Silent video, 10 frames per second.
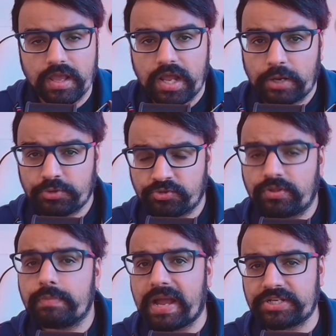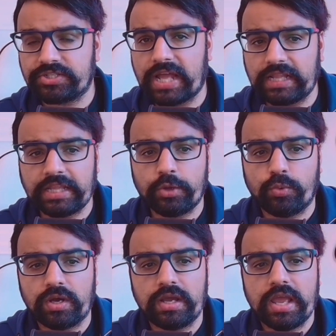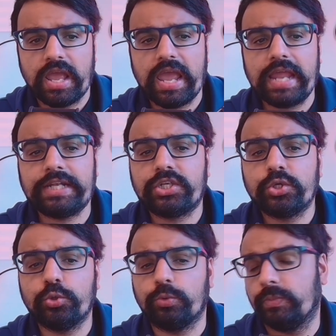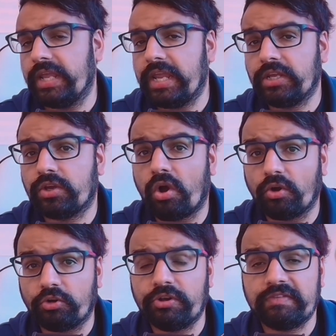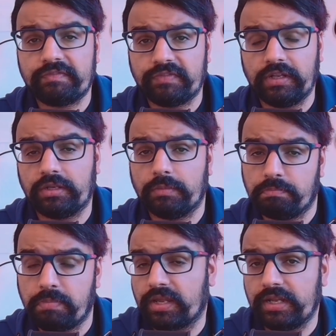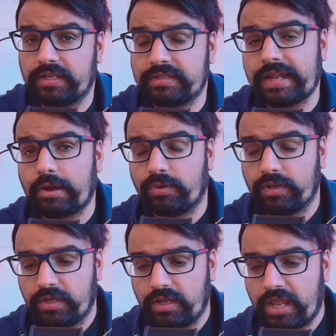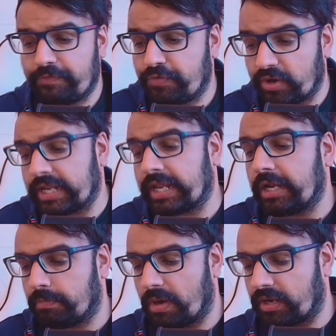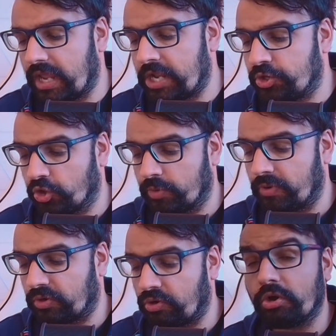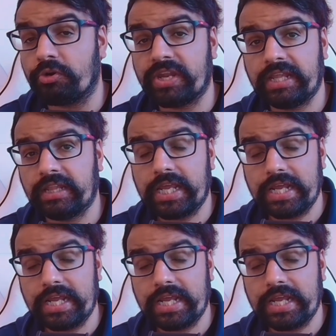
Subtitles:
Now just imagine that. They were entombed in concrete-filled buckets. Now, if you're going to get a bucket and you're going to put concrete in there,